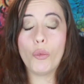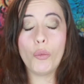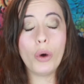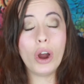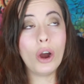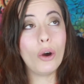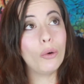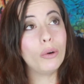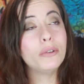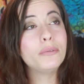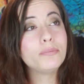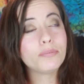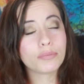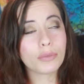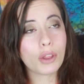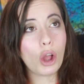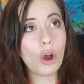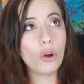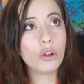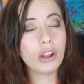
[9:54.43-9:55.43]
Wow.
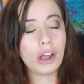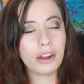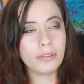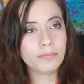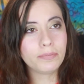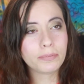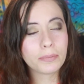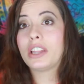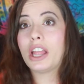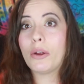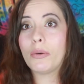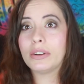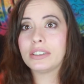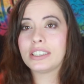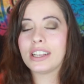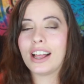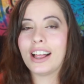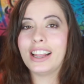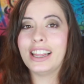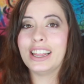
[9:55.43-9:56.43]
Hold on. There was
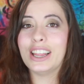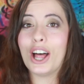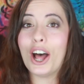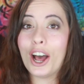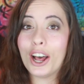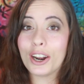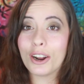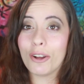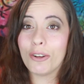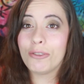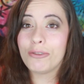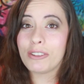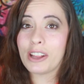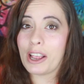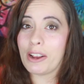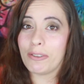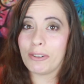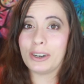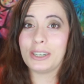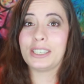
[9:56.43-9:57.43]
a lot of
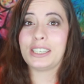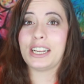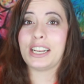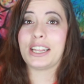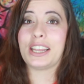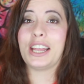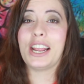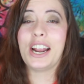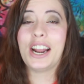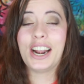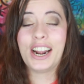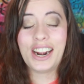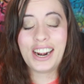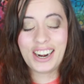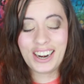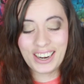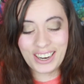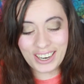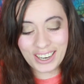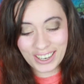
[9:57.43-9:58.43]
flavors in
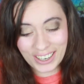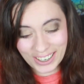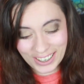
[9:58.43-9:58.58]
there.